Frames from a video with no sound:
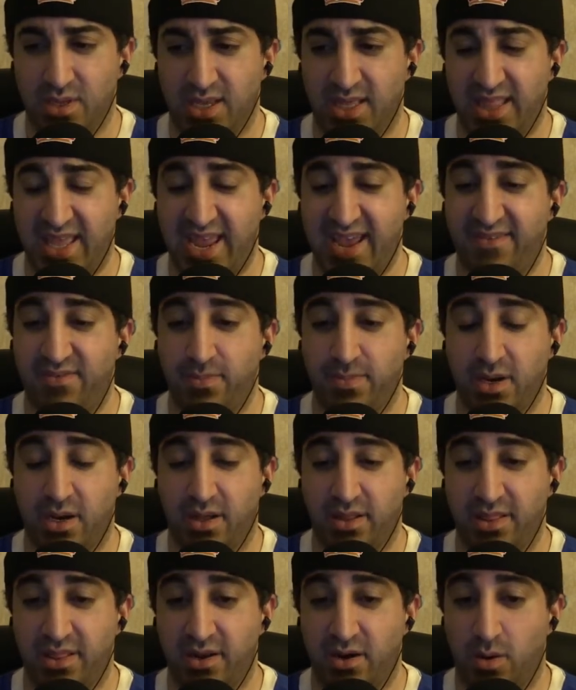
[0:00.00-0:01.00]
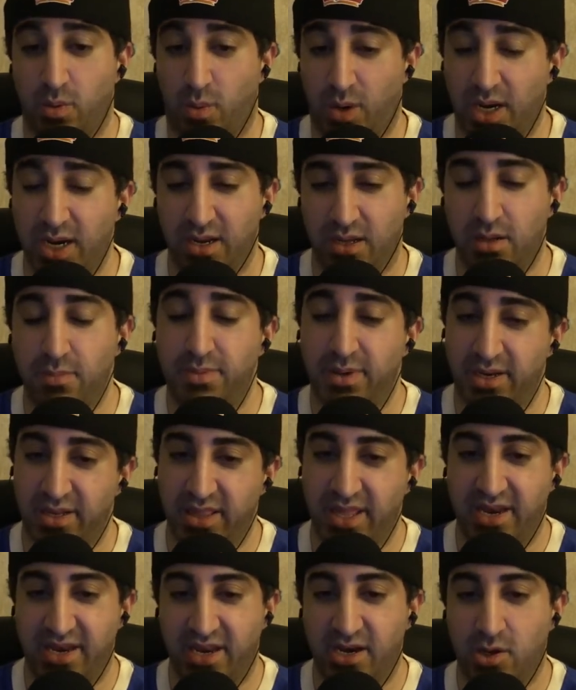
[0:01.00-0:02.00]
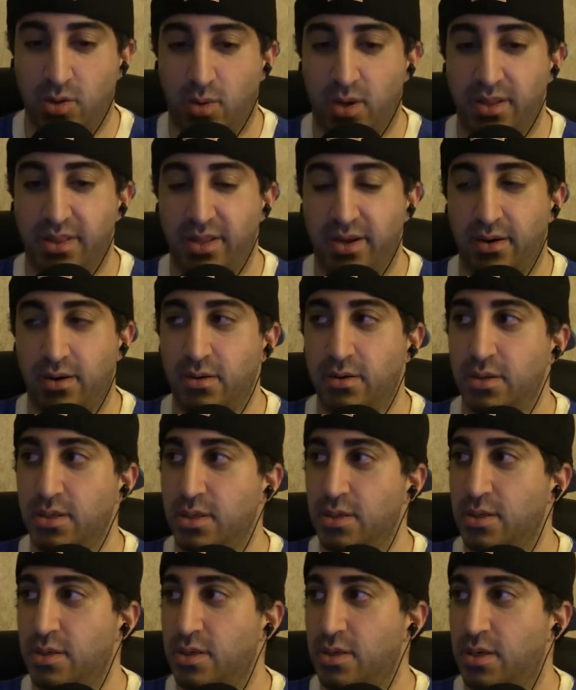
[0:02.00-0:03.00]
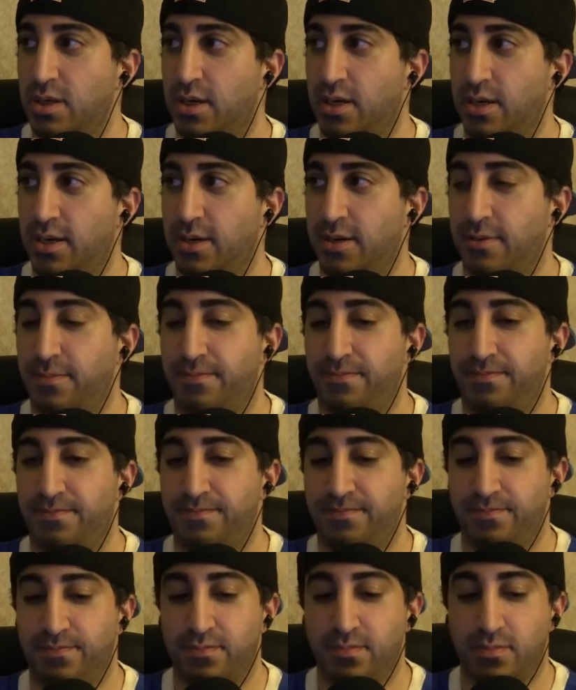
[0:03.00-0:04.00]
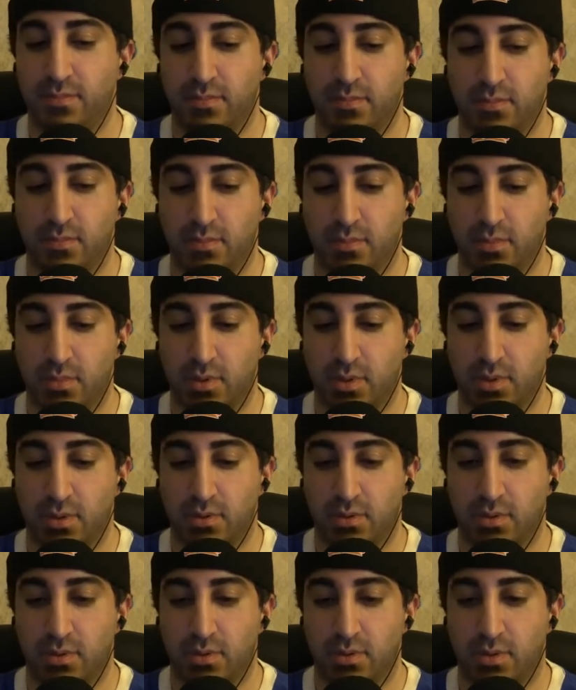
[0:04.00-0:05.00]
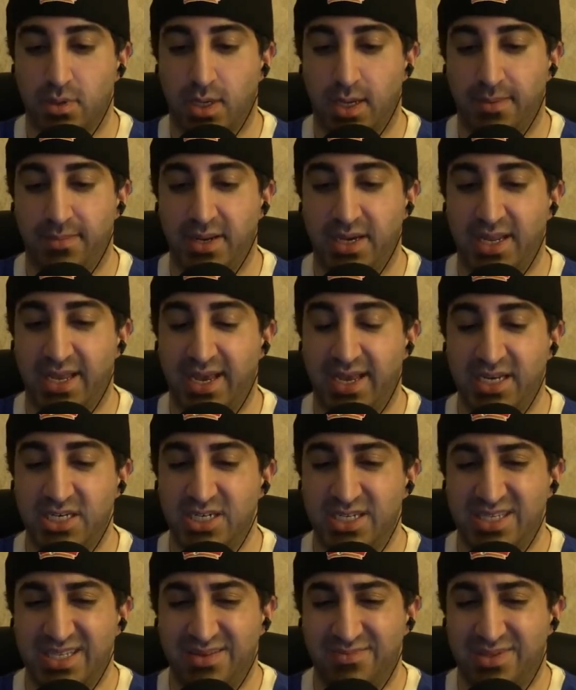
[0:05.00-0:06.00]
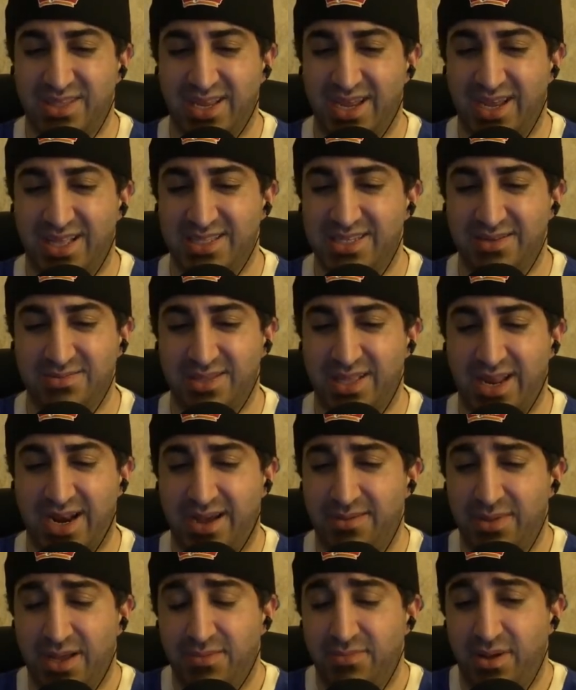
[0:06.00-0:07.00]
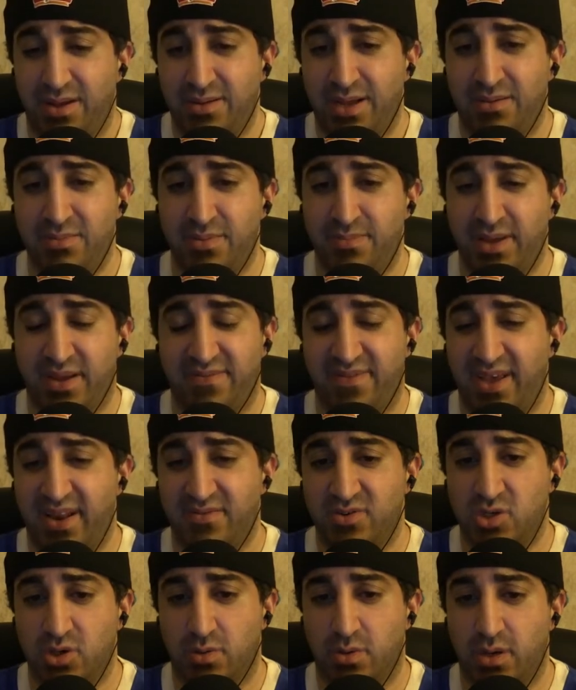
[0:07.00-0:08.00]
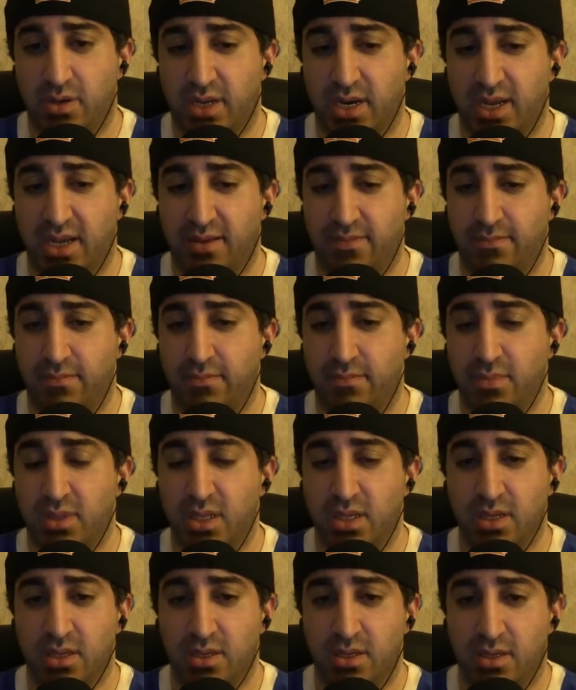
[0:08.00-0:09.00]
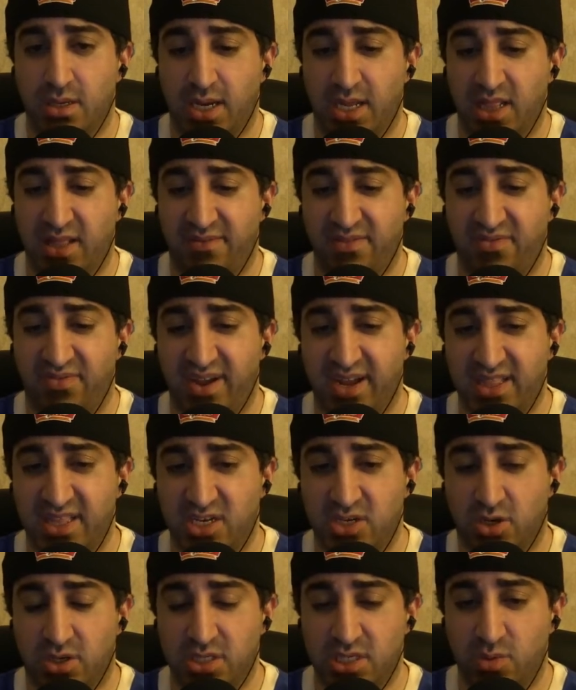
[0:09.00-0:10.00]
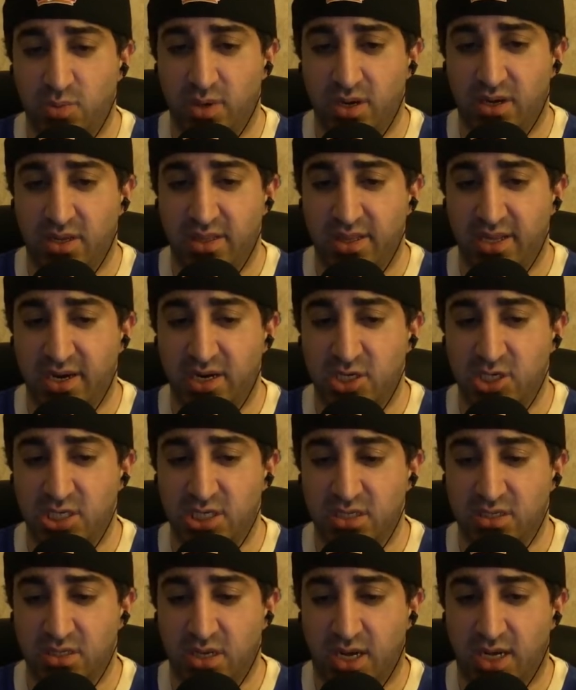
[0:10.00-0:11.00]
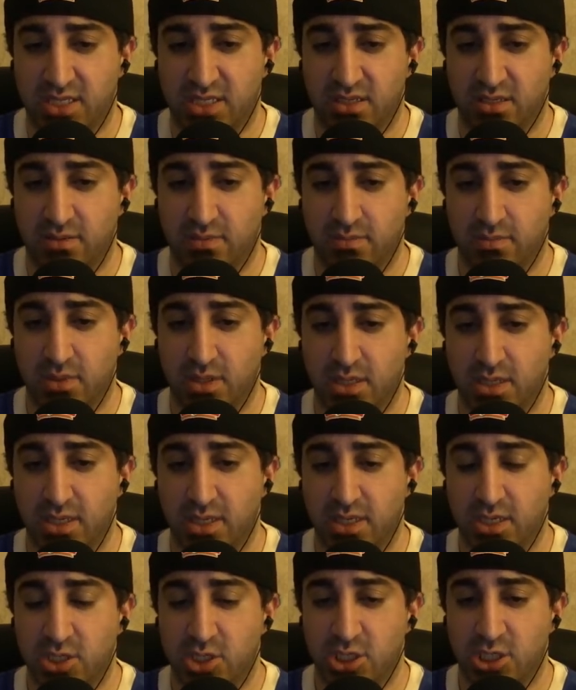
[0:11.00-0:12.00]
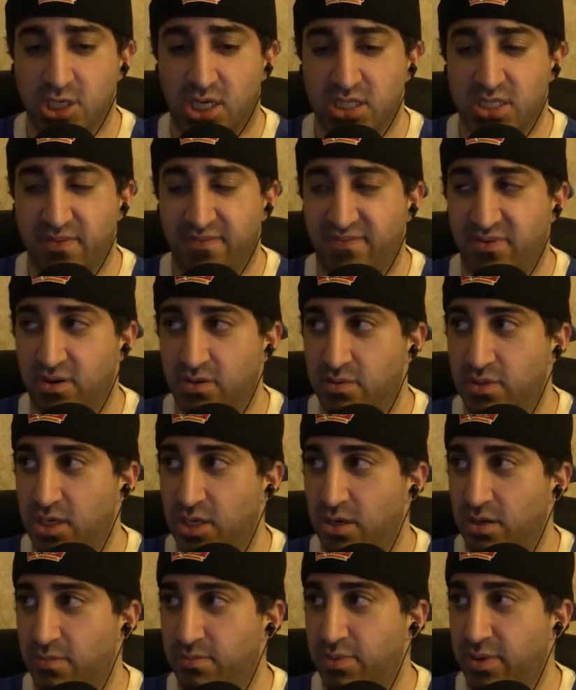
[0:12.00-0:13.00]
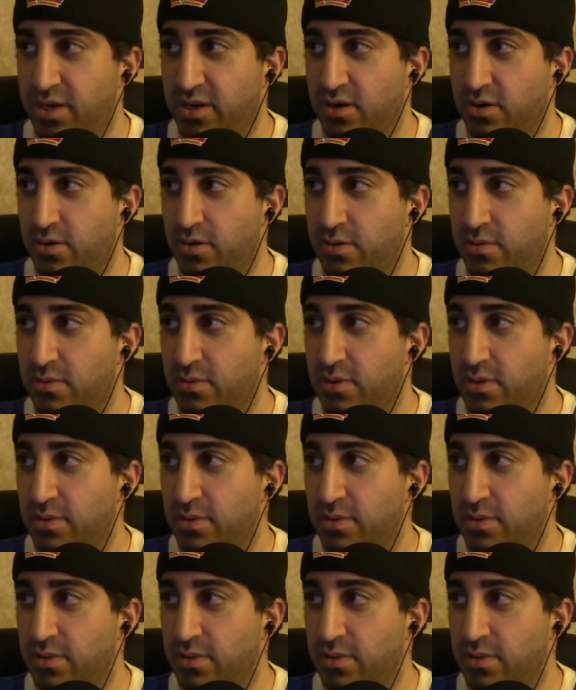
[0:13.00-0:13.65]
they haven't been on there a while, but they did go on there. Um, I mean, yeah, it just seems that yeah, it seems that I'm, I'm I'm a big fan of Joe Rogan. I am. I love the fact that Tulsi went on there. She's awesome. She's awesome for you know putting her